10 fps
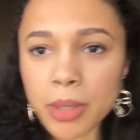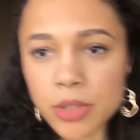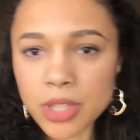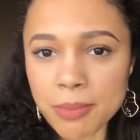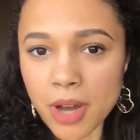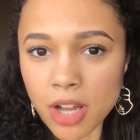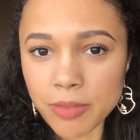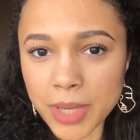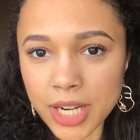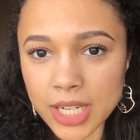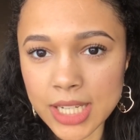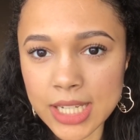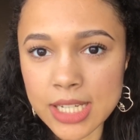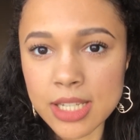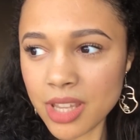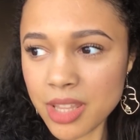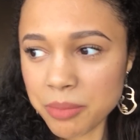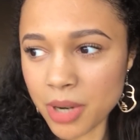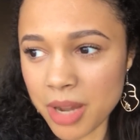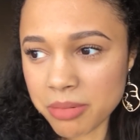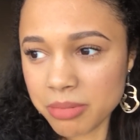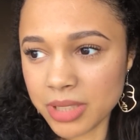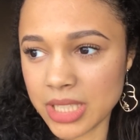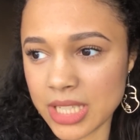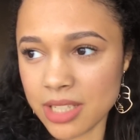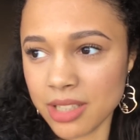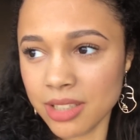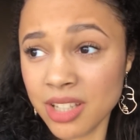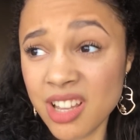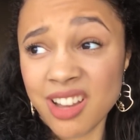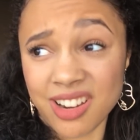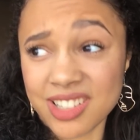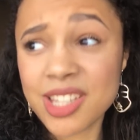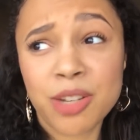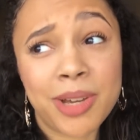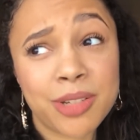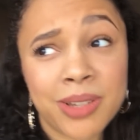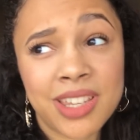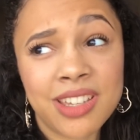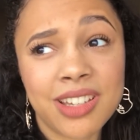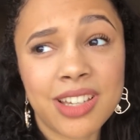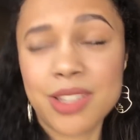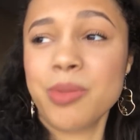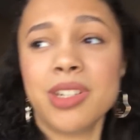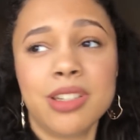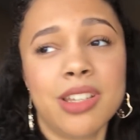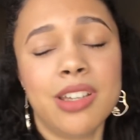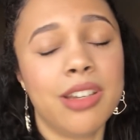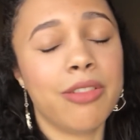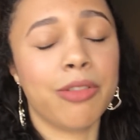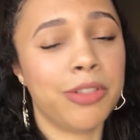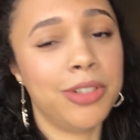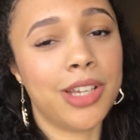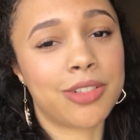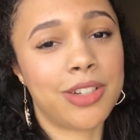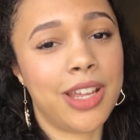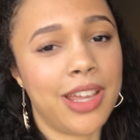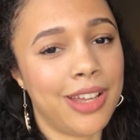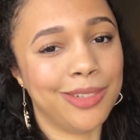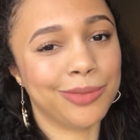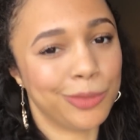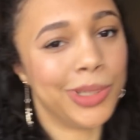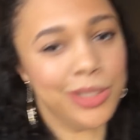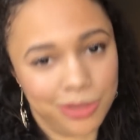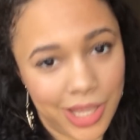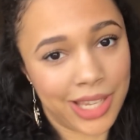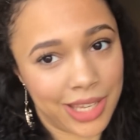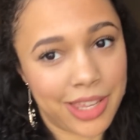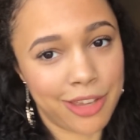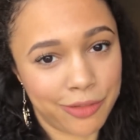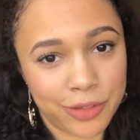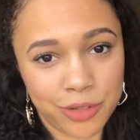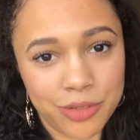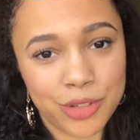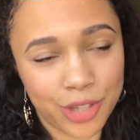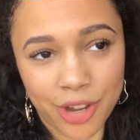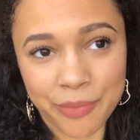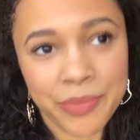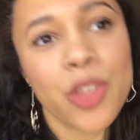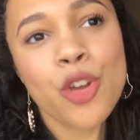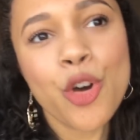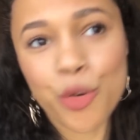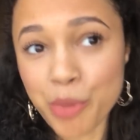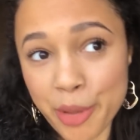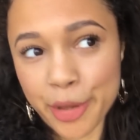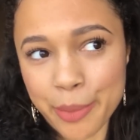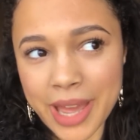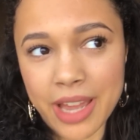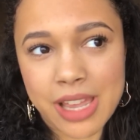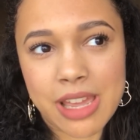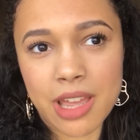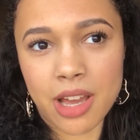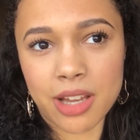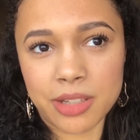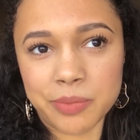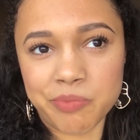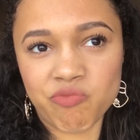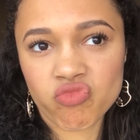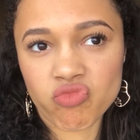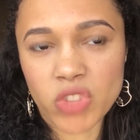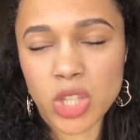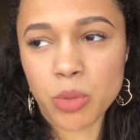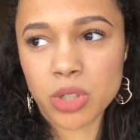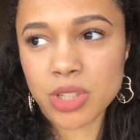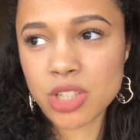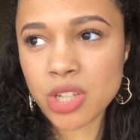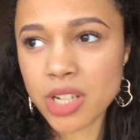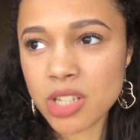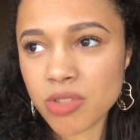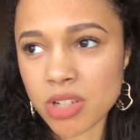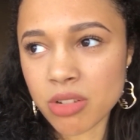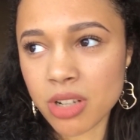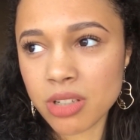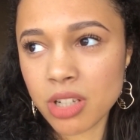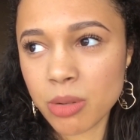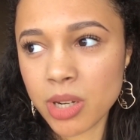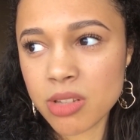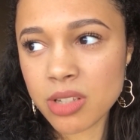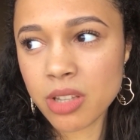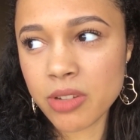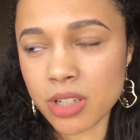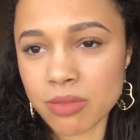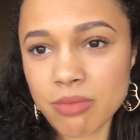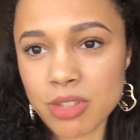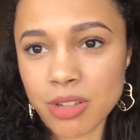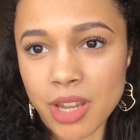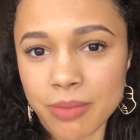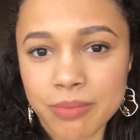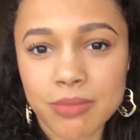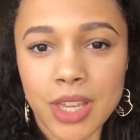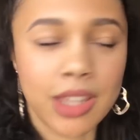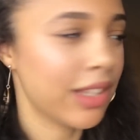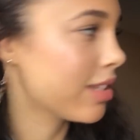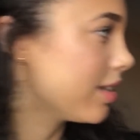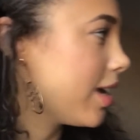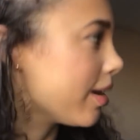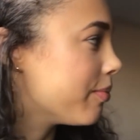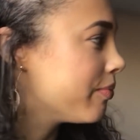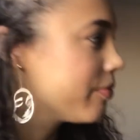Probably go to the Mall of America, and then probably, honestly, go back to IKEA because we didn't eat any of the food yesterday, and we do like IKEA food, so we'll probably go back. Um, and then we'll go to this Chinese restaurant near where I used to live here. So yeah, I think that's the day.